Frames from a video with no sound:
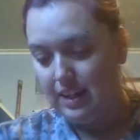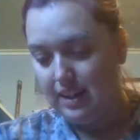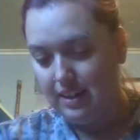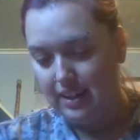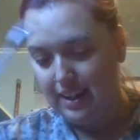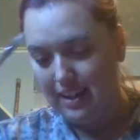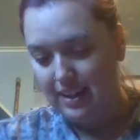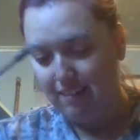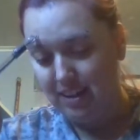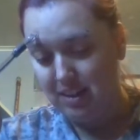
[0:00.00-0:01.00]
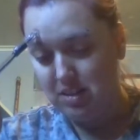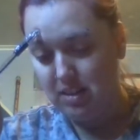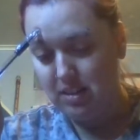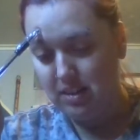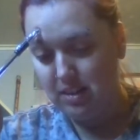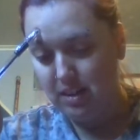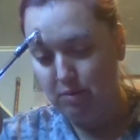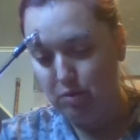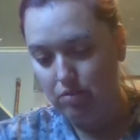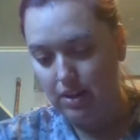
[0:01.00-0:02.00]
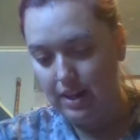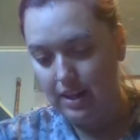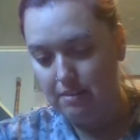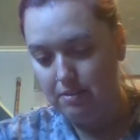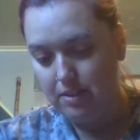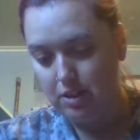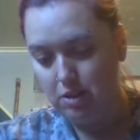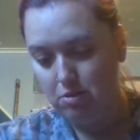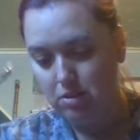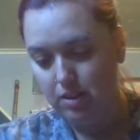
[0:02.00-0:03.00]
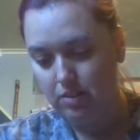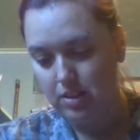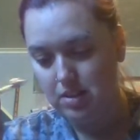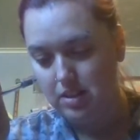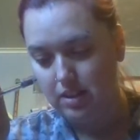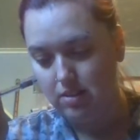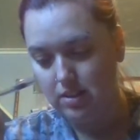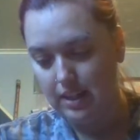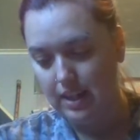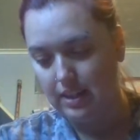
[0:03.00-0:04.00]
okay, anyways. Number five, use up the stickers again.